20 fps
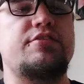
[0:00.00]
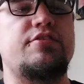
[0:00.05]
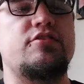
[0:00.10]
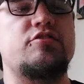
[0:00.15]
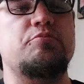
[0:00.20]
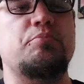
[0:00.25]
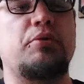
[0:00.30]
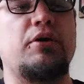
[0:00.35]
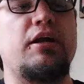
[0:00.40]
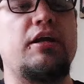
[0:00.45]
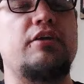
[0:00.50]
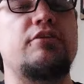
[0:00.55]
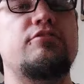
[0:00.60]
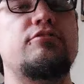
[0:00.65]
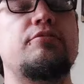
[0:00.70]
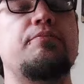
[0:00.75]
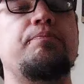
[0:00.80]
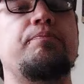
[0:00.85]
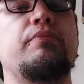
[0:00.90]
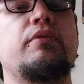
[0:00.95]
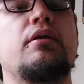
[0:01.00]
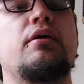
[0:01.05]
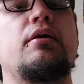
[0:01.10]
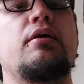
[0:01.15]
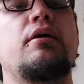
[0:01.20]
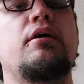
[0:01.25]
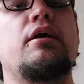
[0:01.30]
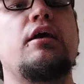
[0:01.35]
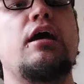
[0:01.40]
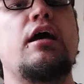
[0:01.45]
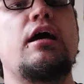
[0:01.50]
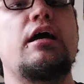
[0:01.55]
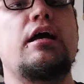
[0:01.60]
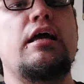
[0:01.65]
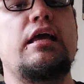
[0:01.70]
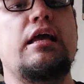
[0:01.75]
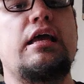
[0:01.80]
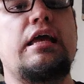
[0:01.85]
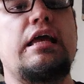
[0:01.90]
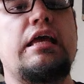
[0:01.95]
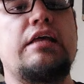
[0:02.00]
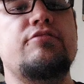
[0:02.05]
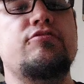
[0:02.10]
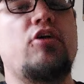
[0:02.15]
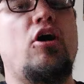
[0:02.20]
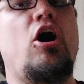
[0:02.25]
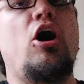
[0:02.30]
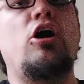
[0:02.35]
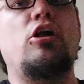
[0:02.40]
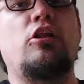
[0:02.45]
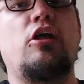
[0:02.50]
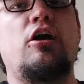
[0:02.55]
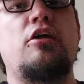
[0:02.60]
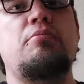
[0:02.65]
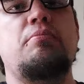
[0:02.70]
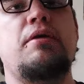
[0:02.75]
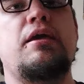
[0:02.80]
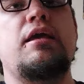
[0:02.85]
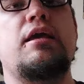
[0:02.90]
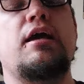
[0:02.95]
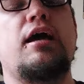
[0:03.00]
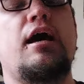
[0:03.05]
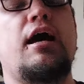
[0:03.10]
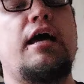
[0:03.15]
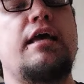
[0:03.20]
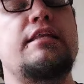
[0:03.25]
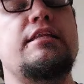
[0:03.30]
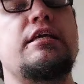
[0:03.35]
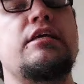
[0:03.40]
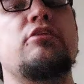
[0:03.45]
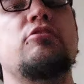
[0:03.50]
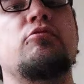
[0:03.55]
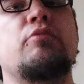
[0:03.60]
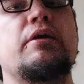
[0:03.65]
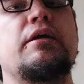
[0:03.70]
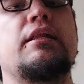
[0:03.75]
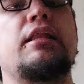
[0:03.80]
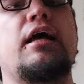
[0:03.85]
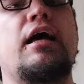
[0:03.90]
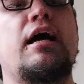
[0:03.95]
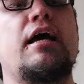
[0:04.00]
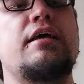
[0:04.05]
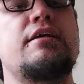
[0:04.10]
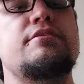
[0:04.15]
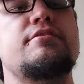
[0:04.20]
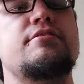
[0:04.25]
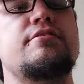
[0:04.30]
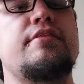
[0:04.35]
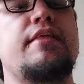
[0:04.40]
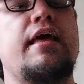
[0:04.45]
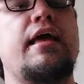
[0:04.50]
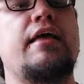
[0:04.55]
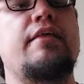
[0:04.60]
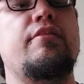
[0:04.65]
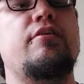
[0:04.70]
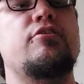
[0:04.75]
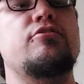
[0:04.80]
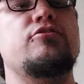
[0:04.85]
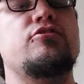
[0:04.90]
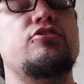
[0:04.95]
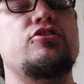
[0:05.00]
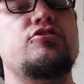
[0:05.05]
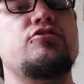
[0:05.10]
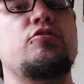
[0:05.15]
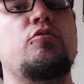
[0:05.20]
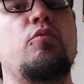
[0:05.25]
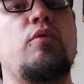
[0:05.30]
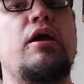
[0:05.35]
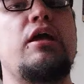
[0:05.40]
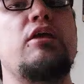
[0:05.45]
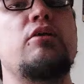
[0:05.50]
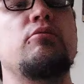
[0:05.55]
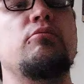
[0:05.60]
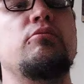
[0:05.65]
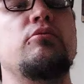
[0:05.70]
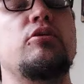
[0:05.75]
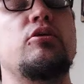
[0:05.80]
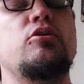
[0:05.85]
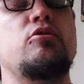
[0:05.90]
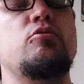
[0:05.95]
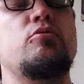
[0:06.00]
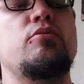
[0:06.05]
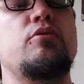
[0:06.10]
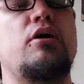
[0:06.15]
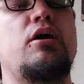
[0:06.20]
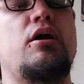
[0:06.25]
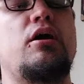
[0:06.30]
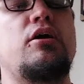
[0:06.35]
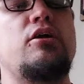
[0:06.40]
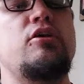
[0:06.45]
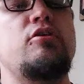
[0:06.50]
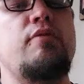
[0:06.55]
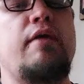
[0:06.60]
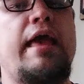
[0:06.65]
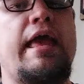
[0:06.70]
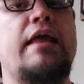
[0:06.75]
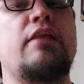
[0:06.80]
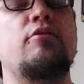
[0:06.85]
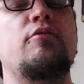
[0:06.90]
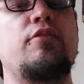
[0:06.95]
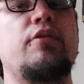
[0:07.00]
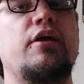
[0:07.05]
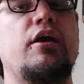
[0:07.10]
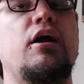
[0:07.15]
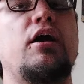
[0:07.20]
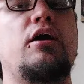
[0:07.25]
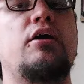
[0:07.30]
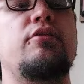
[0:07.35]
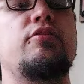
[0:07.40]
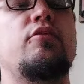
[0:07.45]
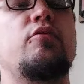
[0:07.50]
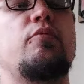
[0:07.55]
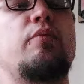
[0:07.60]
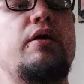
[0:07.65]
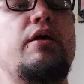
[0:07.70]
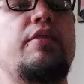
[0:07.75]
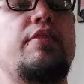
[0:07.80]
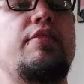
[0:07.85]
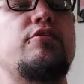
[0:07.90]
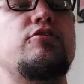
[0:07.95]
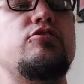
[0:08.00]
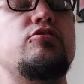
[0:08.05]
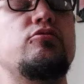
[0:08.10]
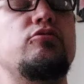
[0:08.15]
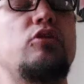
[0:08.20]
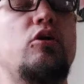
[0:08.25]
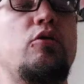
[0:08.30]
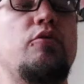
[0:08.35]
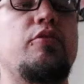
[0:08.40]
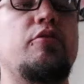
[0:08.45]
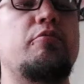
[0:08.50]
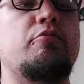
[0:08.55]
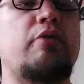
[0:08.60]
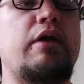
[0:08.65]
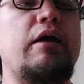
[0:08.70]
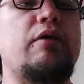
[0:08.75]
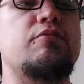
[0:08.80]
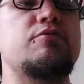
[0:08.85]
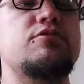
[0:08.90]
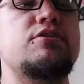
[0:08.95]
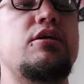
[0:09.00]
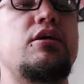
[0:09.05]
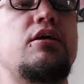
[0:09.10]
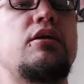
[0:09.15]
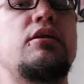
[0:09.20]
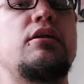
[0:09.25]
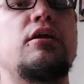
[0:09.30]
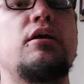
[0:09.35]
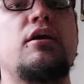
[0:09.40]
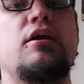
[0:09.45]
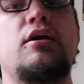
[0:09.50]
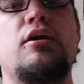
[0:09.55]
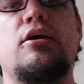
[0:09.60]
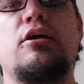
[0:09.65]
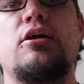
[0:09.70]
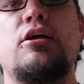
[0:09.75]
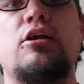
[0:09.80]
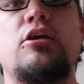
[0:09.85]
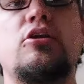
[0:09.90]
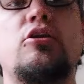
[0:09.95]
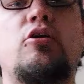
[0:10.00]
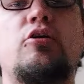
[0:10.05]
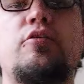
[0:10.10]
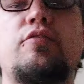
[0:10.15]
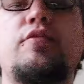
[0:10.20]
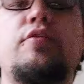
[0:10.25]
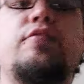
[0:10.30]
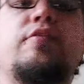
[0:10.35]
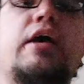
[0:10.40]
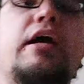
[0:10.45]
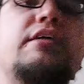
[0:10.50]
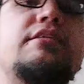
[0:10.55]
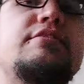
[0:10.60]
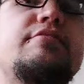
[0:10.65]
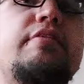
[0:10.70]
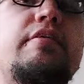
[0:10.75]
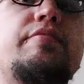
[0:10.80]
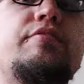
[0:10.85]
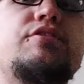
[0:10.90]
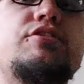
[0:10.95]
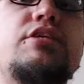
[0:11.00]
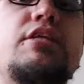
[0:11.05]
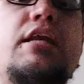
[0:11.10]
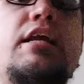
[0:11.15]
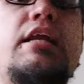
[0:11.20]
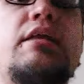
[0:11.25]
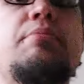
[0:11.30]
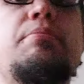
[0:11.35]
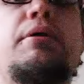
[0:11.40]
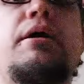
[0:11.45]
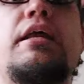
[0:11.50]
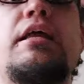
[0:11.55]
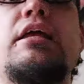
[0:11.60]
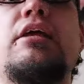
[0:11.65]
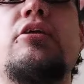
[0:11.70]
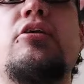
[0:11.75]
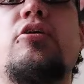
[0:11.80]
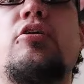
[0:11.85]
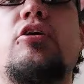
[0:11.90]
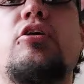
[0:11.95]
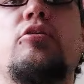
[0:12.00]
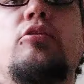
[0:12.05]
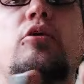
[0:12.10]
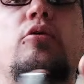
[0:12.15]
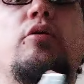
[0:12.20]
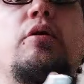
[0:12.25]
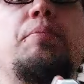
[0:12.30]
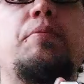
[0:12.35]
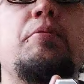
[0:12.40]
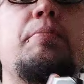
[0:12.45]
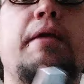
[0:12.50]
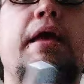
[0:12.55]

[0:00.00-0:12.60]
the springs. It's all on me. I didn't realize that there's just a way you handle the gun, the way that you load the rounds in. You know, if you guys have ever seen anybody, you know, you load up your